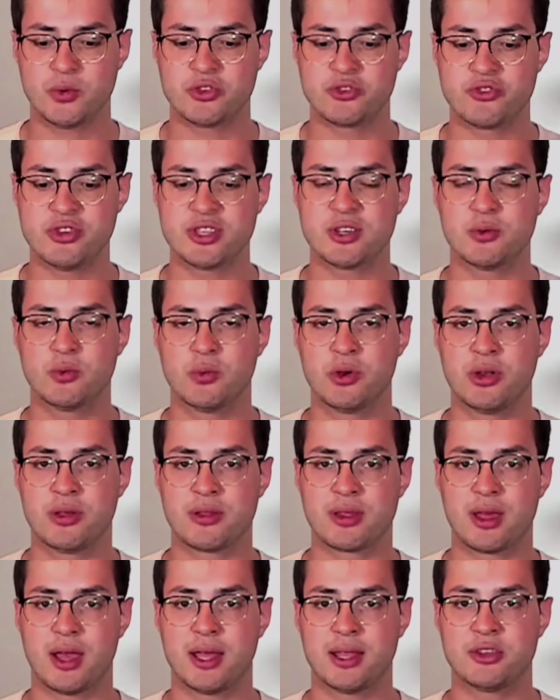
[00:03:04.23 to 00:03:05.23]
We treat it
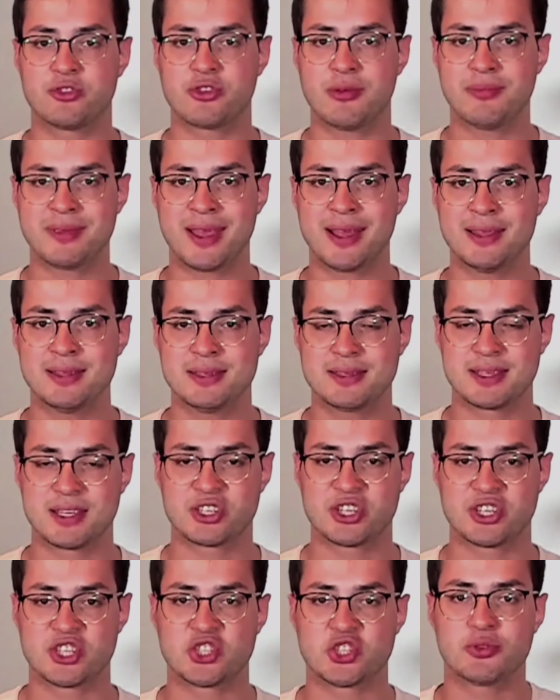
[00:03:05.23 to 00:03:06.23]
with a triptan,
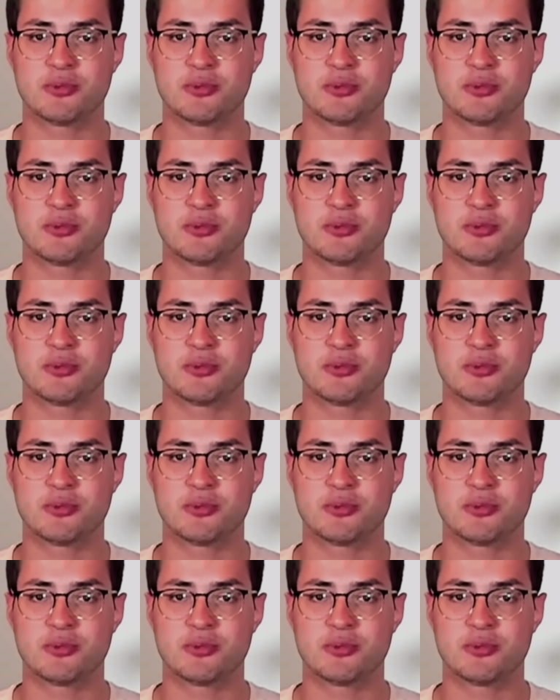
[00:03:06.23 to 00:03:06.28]
such as